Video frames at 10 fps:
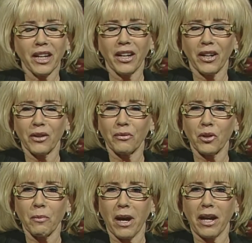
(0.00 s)
uh,
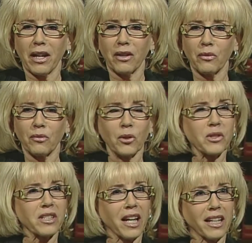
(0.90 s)
for my
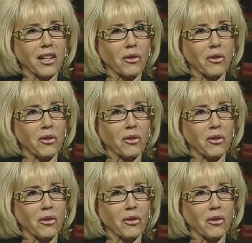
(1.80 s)
first, second,